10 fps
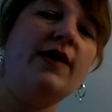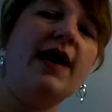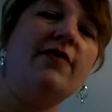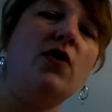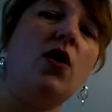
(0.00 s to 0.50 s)
we
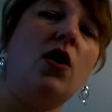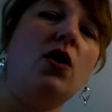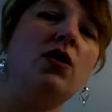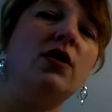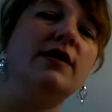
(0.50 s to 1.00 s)
have
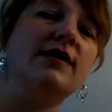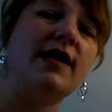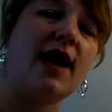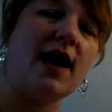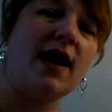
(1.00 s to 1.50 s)
en
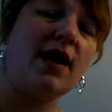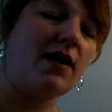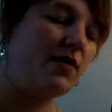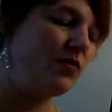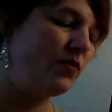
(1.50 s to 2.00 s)

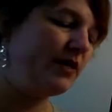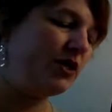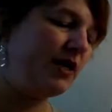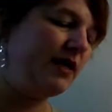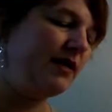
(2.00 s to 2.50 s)
retard,
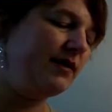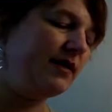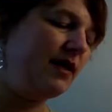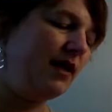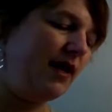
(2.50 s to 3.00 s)
which
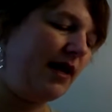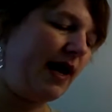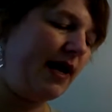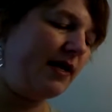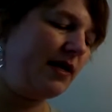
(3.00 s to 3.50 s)
is
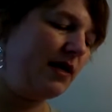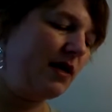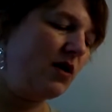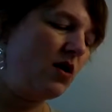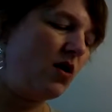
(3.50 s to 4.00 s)
late.
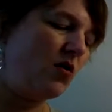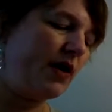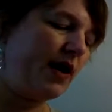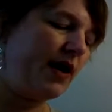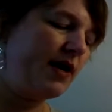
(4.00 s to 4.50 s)

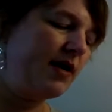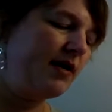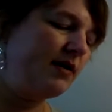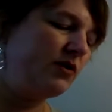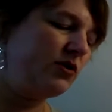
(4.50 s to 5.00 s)
Okay,
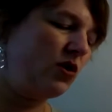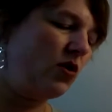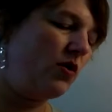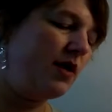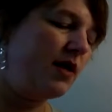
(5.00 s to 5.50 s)

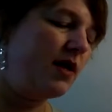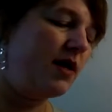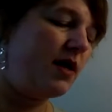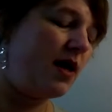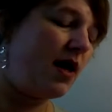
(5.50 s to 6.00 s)
so
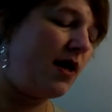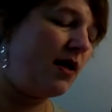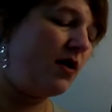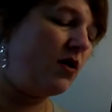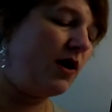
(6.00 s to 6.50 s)

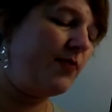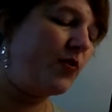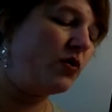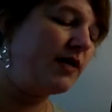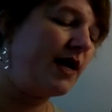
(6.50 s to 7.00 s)

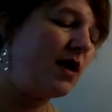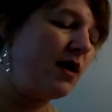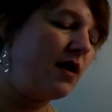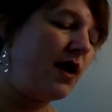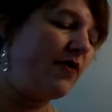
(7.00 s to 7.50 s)
répondez
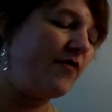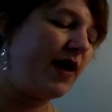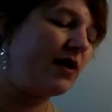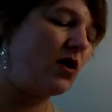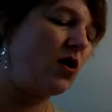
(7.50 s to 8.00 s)

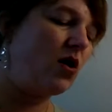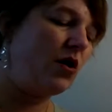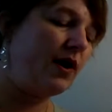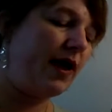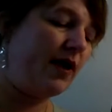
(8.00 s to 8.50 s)
avec
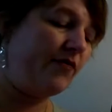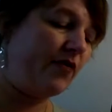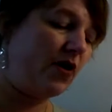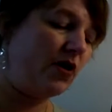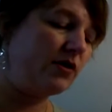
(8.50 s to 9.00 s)
en
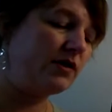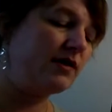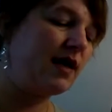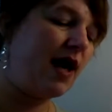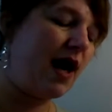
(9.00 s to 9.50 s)

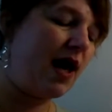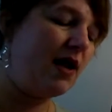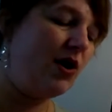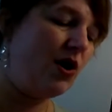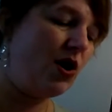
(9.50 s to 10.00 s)
avance, à
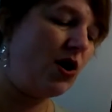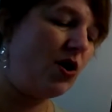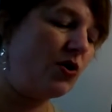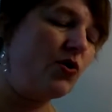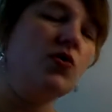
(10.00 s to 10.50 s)

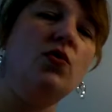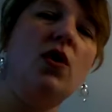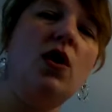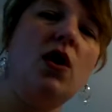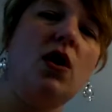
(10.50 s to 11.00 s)
l'heure, ou
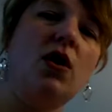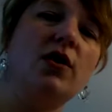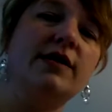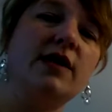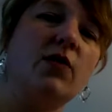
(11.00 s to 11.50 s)
en
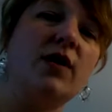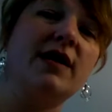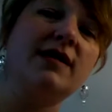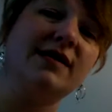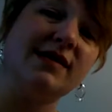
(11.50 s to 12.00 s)
retard. We're
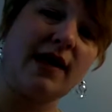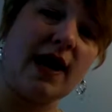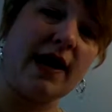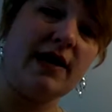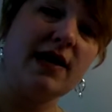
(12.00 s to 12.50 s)
going to
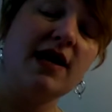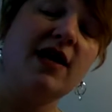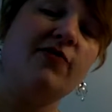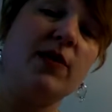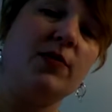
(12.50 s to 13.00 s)
decide
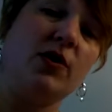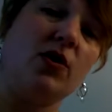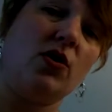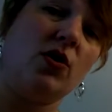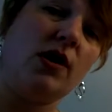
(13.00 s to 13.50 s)
if people
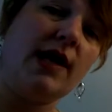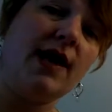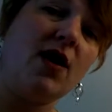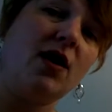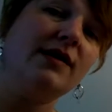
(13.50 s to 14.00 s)
are
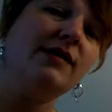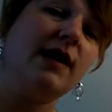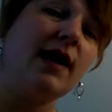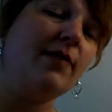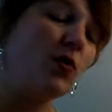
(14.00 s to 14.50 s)
early, on
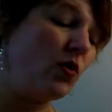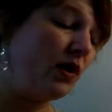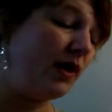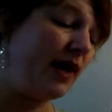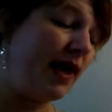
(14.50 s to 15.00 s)
time, or
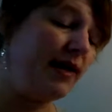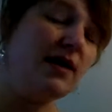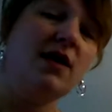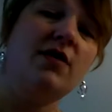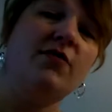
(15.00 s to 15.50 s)

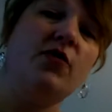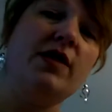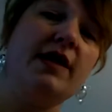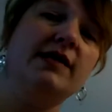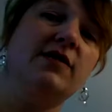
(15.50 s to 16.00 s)
late for
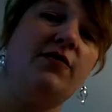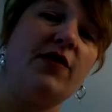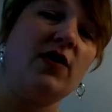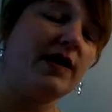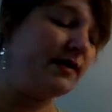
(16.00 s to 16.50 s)
these
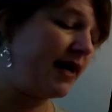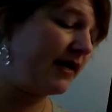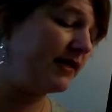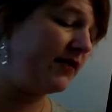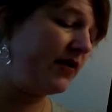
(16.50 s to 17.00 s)
various
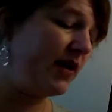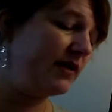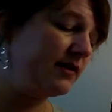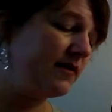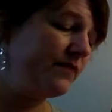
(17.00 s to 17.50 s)

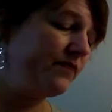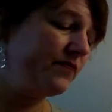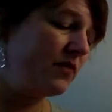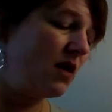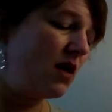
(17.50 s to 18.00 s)
activities.
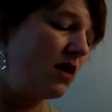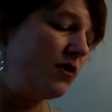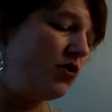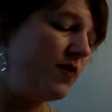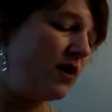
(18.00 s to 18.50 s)

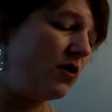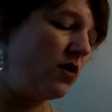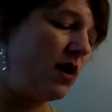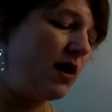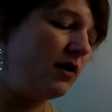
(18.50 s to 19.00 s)

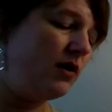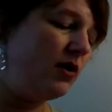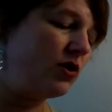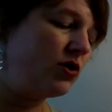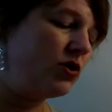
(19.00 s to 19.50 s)
Numéro 1.
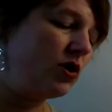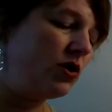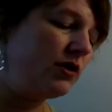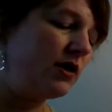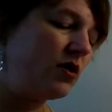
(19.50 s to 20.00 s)
Le
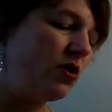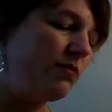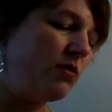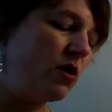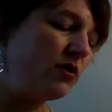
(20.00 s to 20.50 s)
culte
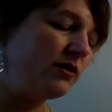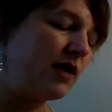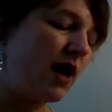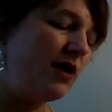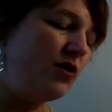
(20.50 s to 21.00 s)
commence
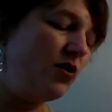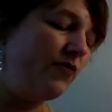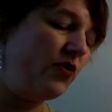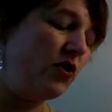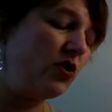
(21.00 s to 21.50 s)
à
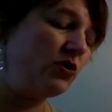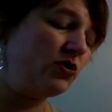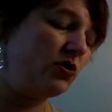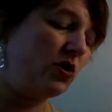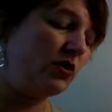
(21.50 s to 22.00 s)

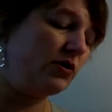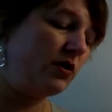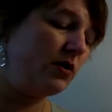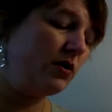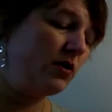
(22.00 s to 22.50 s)

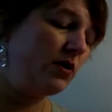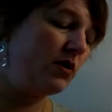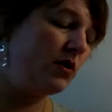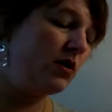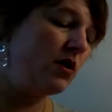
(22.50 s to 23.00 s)
9h30.
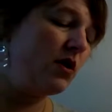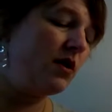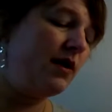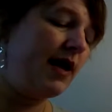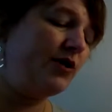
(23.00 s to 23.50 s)

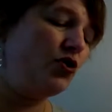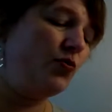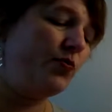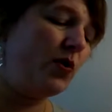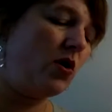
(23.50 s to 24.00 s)
Les
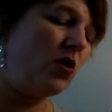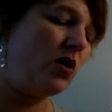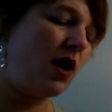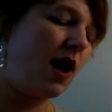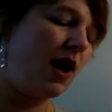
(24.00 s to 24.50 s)

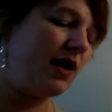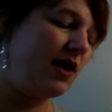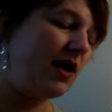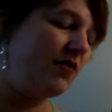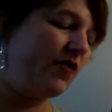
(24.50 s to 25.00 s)
Dupont
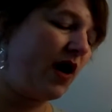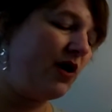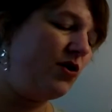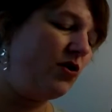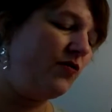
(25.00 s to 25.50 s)
arrivent
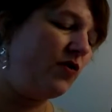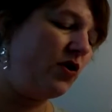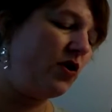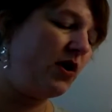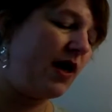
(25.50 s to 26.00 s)
à
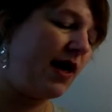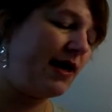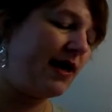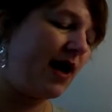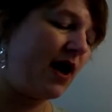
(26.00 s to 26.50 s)

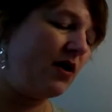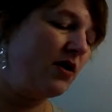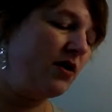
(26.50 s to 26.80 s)
9h15.